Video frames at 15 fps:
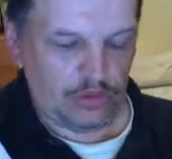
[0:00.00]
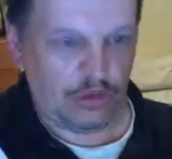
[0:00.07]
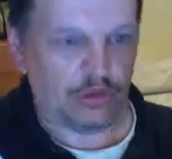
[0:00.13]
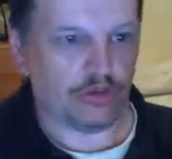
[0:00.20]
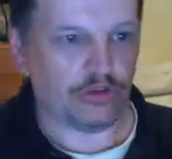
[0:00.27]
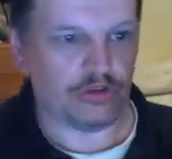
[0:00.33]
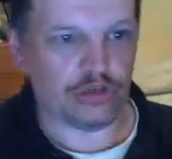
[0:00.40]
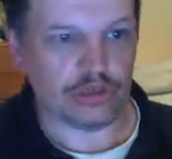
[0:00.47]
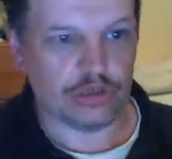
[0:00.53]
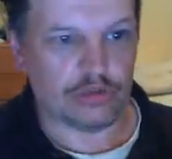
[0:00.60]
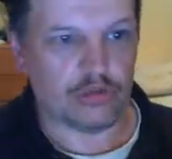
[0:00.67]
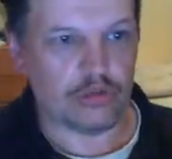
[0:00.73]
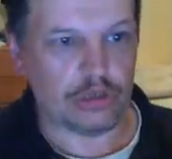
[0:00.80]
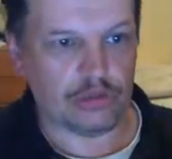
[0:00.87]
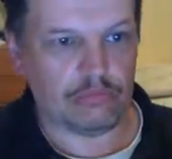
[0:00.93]
and then just
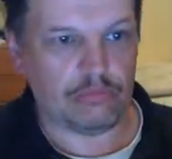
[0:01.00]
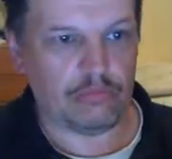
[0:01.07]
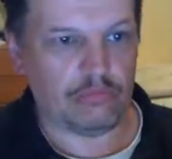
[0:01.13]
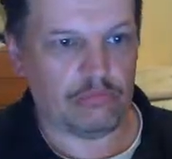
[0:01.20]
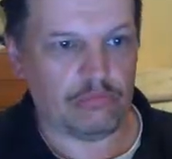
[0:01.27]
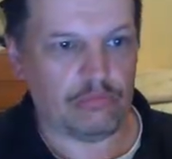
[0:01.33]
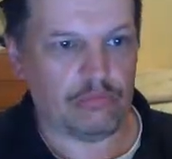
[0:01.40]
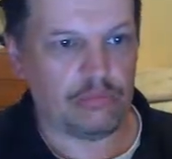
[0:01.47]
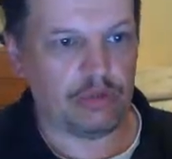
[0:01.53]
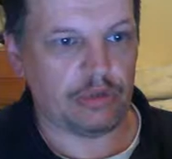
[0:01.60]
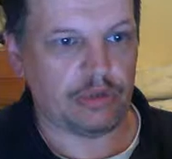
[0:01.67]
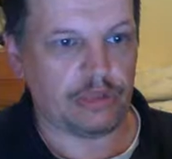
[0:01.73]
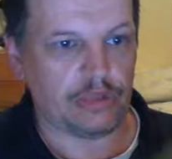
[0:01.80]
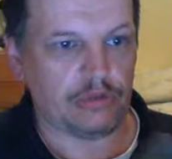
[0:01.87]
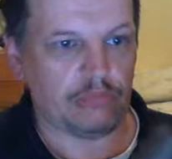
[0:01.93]
like,
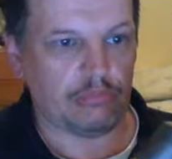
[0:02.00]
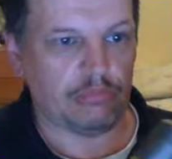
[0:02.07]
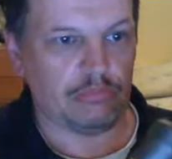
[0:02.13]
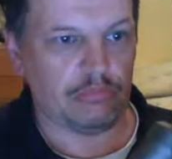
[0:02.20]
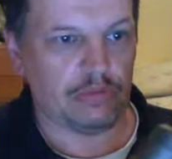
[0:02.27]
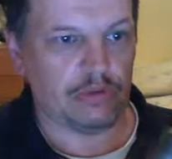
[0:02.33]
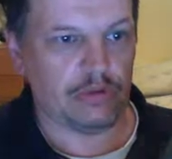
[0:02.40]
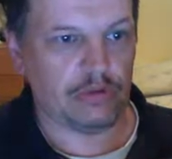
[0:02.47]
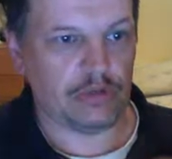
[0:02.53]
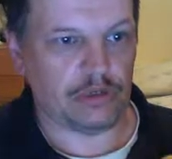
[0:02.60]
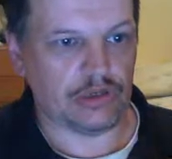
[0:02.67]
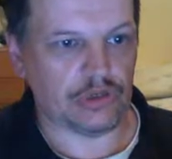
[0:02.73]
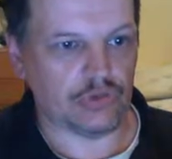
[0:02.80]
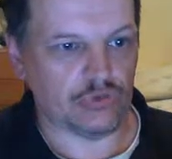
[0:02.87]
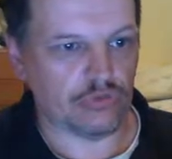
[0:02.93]
that's it, and
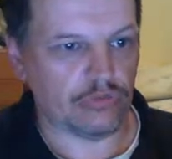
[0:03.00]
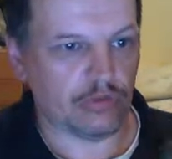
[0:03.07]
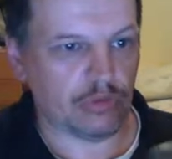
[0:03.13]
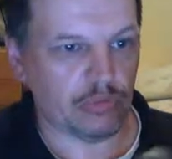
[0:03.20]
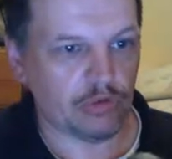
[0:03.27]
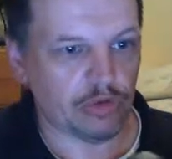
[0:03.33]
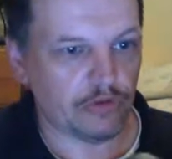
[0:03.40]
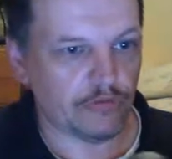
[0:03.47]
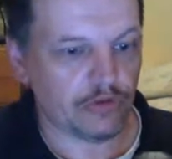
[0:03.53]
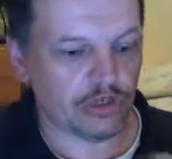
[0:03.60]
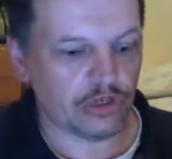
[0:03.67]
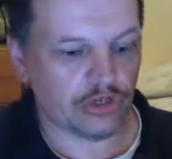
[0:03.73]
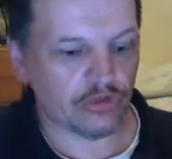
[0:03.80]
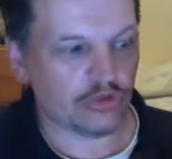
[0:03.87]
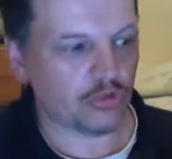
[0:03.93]
store it when you're
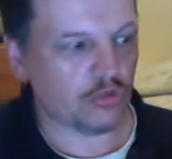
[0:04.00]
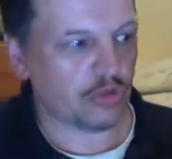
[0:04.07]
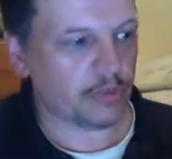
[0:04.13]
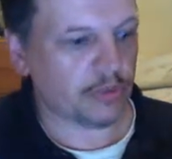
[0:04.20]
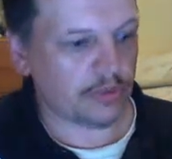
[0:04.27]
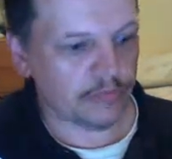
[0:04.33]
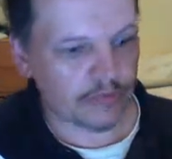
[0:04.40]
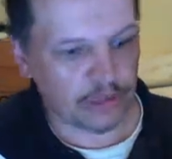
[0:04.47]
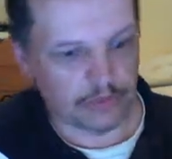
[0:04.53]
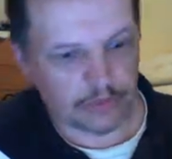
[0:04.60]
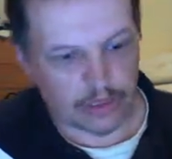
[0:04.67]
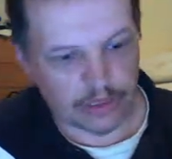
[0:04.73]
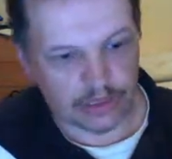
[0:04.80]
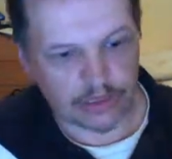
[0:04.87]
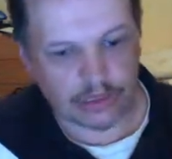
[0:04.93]
finished doing all your PVA
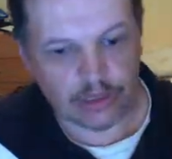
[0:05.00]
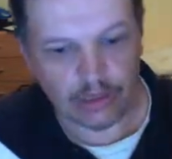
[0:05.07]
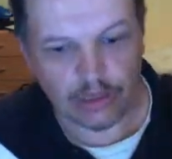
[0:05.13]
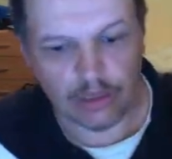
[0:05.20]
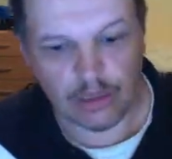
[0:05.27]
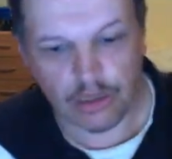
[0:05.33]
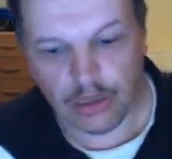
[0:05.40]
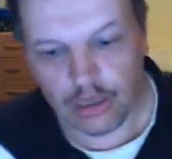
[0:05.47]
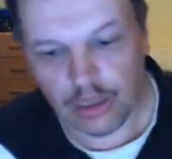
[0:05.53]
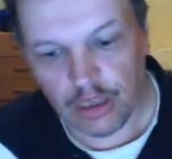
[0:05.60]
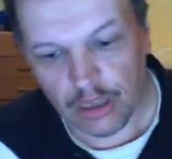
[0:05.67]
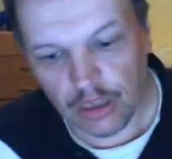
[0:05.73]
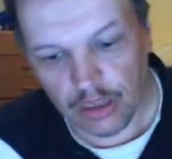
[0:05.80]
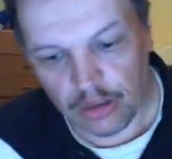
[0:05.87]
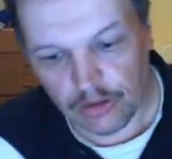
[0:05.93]
bags.
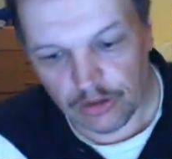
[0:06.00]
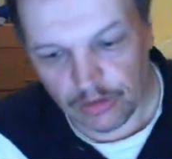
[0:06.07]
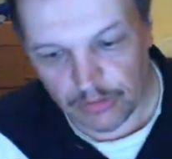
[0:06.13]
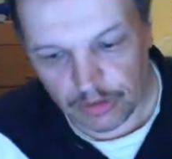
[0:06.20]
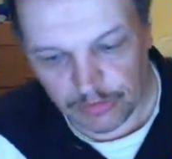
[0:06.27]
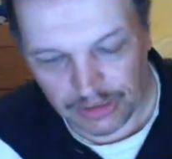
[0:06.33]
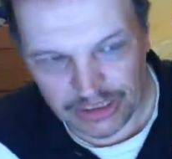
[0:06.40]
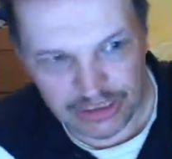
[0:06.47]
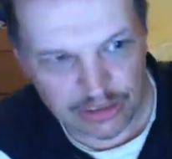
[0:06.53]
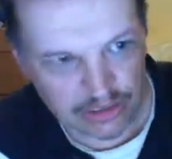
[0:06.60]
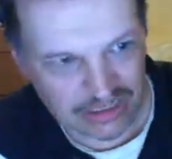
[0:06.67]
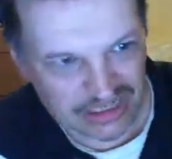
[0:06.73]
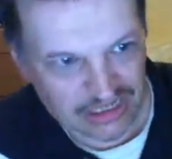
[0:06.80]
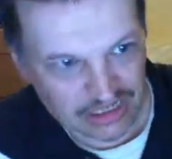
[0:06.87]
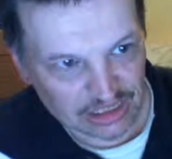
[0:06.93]
I
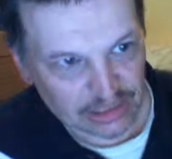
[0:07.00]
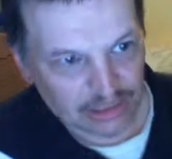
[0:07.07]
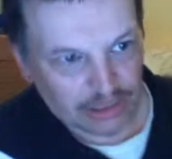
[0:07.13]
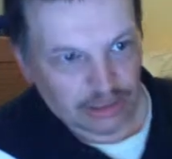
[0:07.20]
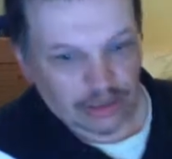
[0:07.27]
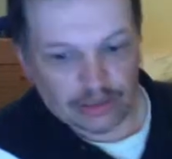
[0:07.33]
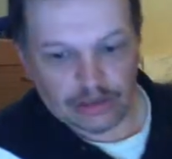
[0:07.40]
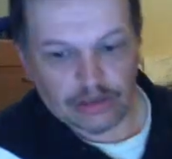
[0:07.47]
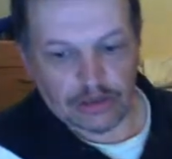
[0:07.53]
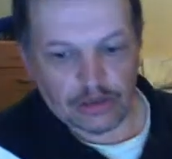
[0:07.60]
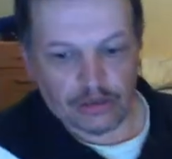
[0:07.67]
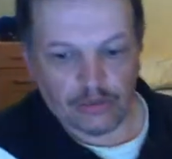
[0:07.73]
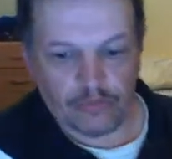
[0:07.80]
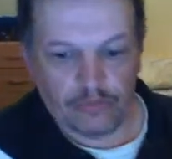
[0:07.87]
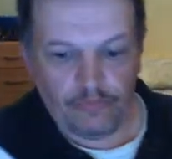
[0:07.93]
must state that, you
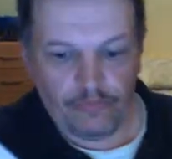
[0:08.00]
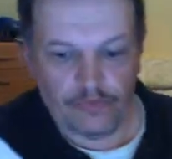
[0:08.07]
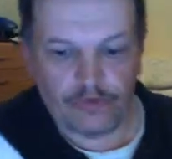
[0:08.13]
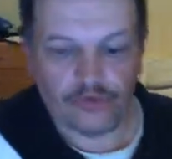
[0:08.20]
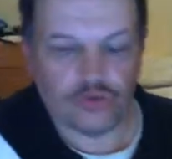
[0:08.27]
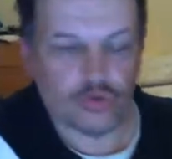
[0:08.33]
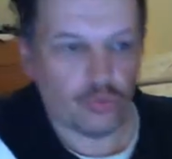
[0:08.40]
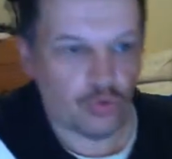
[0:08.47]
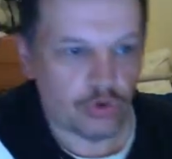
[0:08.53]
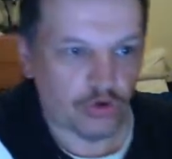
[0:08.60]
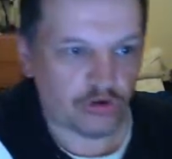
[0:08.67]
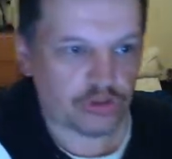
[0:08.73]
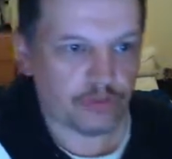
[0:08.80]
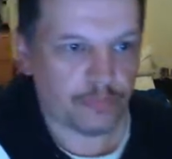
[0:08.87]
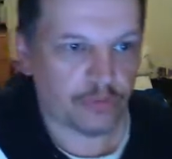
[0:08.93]
know, do
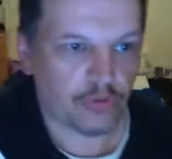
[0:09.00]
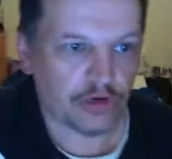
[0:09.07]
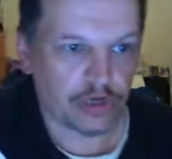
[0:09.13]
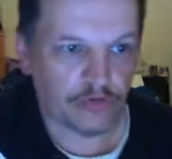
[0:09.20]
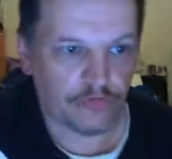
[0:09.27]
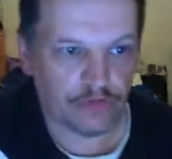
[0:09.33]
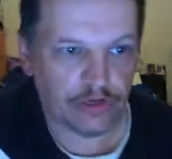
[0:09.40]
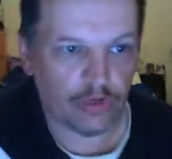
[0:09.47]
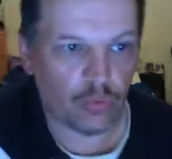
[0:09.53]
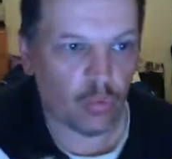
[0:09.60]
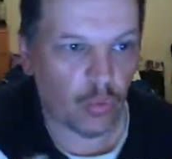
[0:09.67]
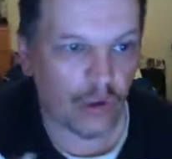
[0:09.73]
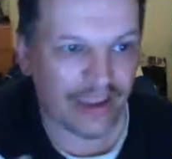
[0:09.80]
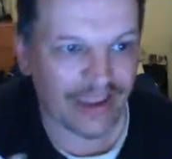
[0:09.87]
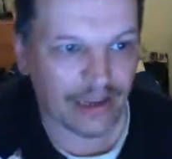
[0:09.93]
not put anything
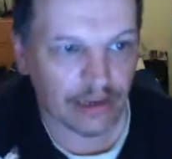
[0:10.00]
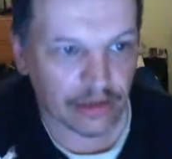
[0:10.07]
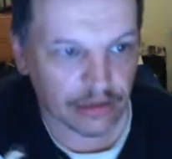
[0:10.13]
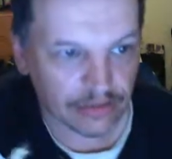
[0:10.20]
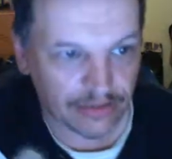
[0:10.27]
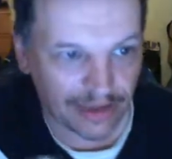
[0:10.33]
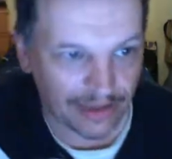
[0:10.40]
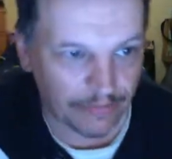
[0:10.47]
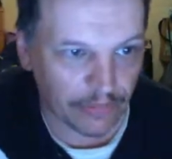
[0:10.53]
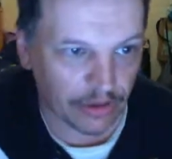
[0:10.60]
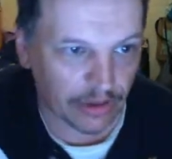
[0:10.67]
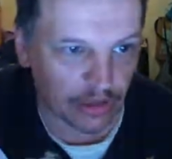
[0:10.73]
wet and damp